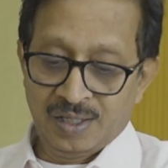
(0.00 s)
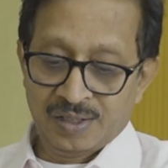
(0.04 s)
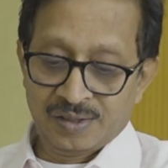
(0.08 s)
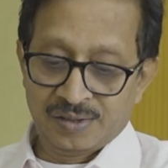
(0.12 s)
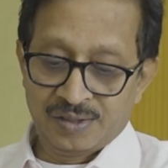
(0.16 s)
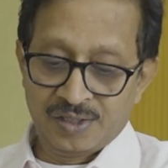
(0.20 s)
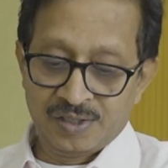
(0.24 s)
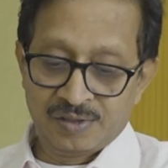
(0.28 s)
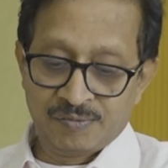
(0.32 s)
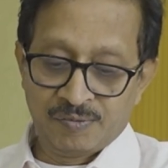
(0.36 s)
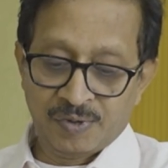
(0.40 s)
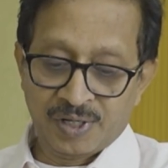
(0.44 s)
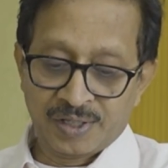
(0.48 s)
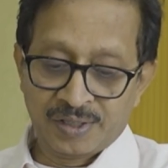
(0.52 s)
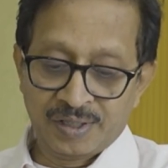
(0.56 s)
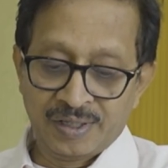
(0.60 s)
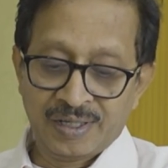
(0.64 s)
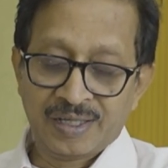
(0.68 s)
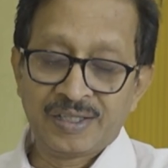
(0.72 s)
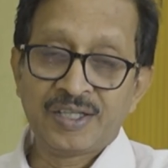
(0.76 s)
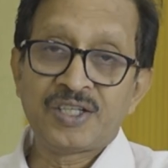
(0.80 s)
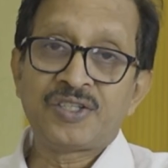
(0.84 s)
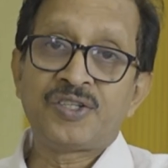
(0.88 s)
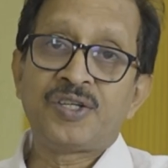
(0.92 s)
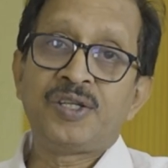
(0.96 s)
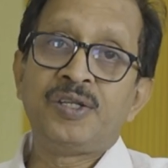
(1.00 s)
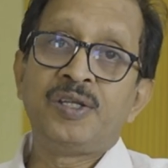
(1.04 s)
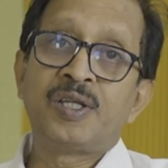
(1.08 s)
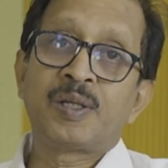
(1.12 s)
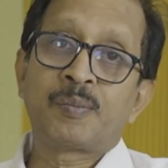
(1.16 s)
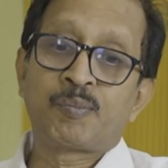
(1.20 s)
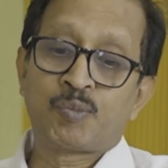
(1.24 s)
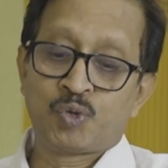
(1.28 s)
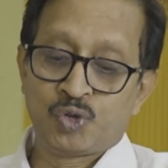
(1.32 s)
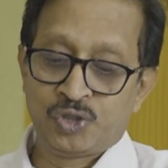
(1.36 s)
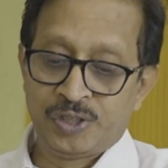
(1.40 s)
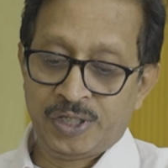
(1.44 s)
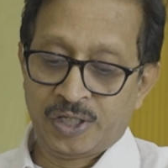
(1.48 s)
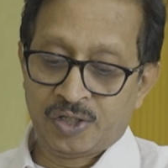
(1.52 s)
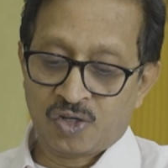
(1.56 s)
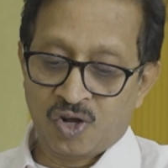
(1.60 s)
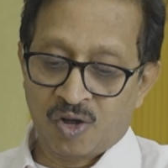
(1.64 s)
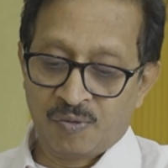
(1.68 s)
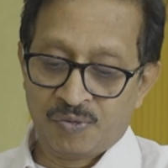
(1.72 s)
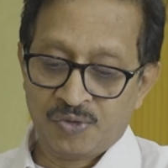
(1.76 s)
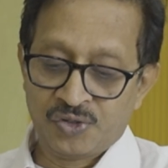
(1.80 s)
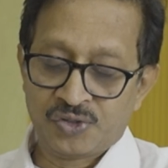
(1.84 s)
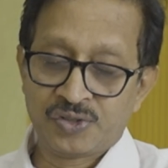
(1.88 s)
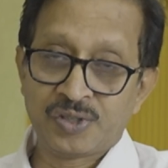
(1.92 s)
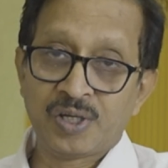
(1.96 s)
She is working as a senior project
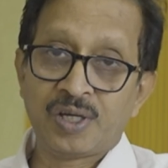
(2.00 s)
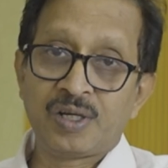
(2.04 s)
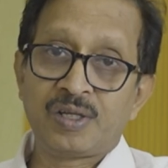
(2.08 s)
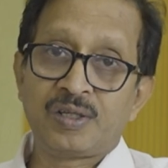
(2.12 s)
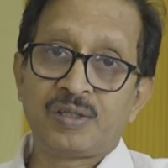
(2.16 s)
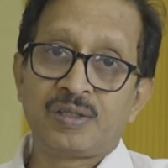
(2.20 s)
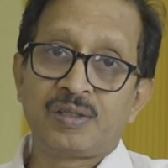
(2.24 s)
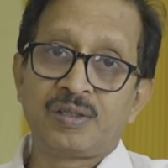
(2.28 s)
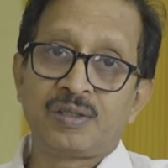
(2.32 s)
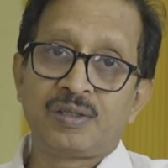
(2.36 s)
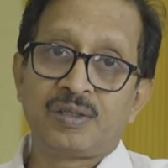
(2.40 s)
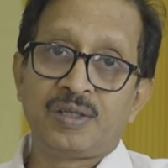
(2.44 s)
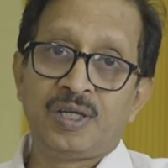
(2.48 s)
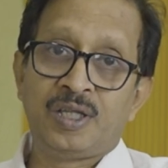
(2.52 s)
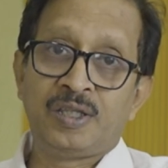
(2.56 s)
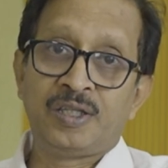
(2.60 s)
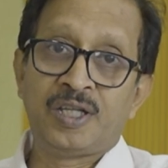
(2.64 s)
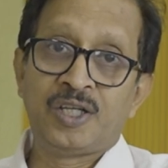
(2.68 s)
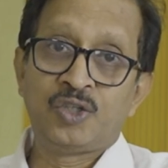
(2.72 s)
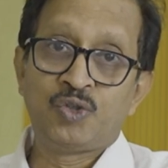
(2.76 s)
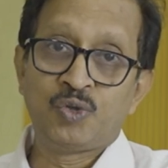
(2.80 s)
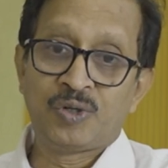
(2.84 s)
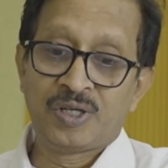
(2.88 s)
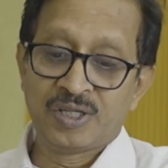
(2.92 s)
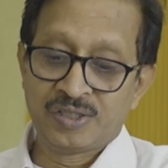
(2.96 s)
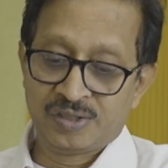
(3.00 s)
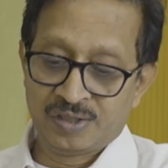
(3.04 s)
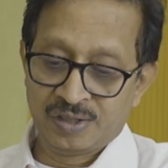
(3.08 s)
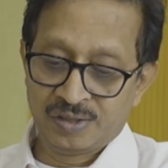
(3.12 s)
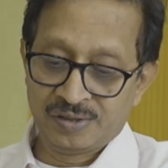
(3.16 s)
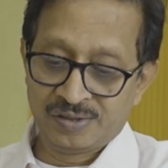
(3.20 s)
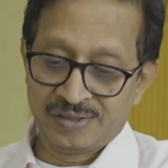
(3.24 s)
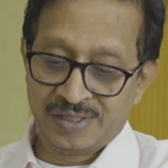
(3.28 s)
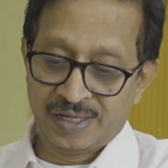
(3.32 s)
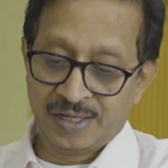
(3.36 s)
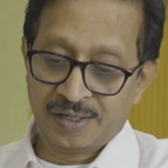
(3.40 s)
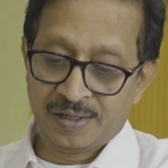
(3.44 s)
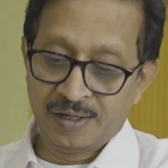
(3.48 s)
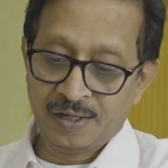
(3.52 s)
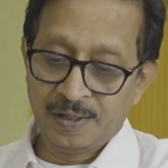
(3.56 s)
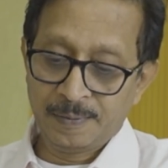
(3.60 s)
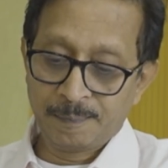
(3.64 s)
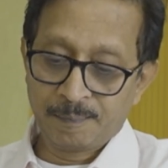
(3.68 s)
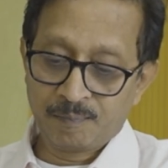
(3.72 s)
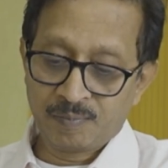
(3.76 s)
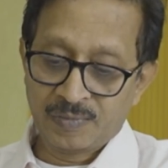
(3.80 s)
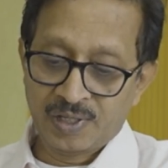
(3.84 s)
officer in the education sector